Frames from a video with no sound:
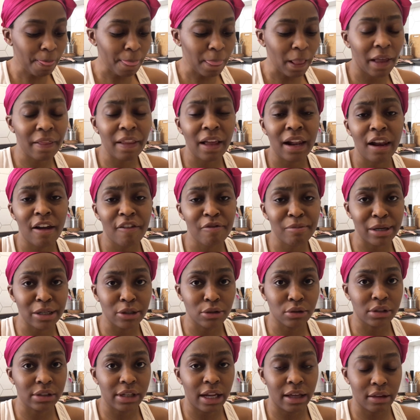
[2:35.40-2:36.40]
And I love my
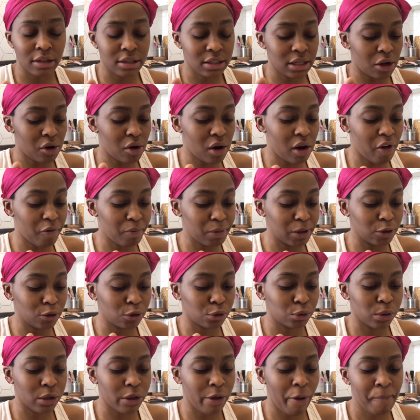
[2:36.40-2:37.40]
oats like this. I don't love my
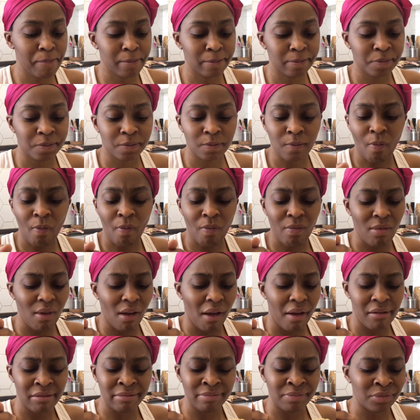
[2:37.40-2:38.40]
oats with
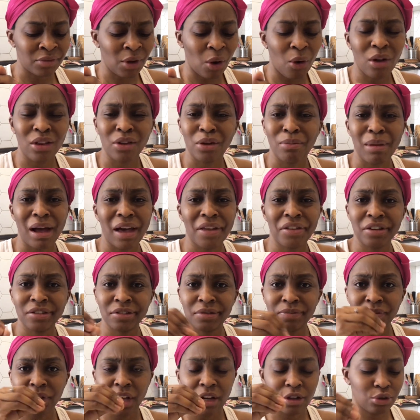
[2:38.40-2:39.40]
all them other
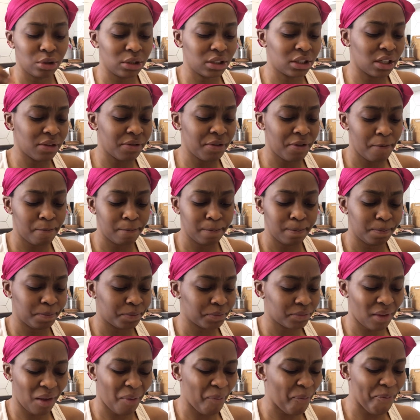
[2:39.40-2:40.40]
extra stuff.
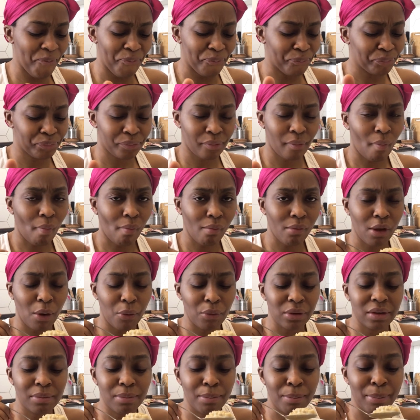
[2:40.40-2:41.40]
Mm-hmm.
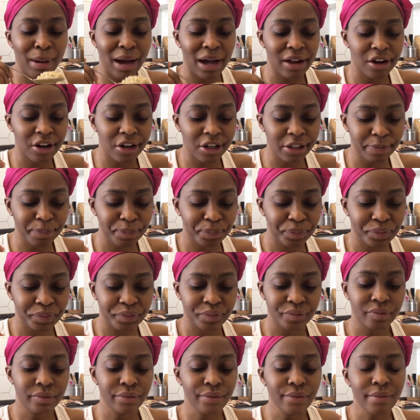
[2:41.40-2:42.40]
With butter,
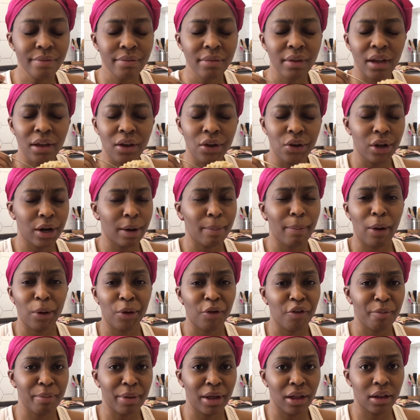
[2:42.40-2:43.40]
good amount
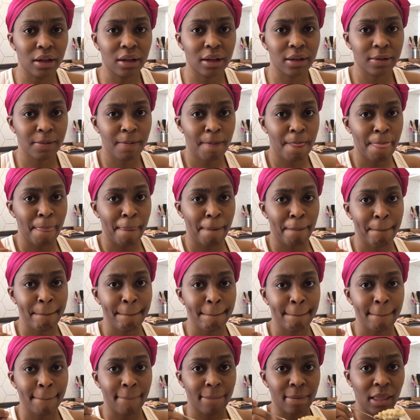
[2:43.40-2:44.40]
of milk,
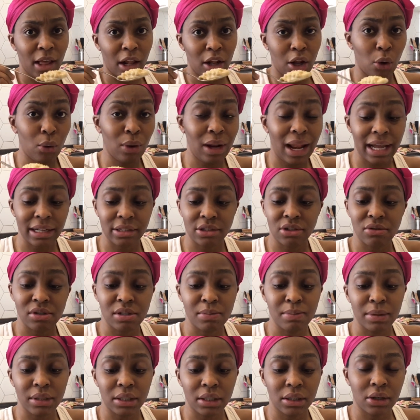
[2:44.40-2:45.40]
low lactose
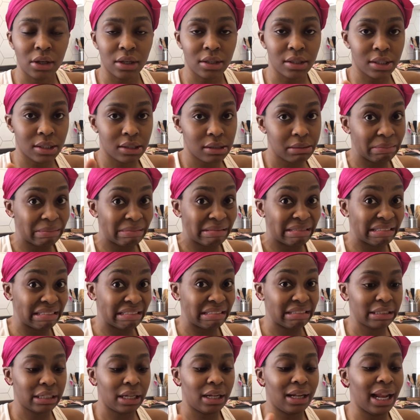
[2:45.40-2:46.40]
milk because
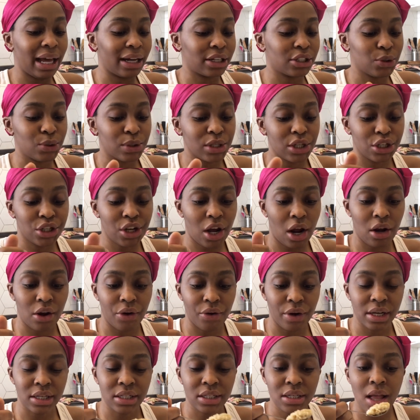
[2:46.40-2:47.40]
lactose
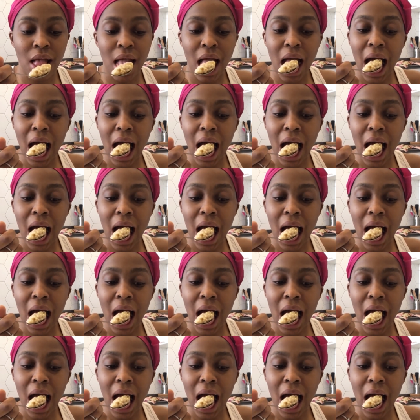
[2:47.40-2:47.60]
intolerant.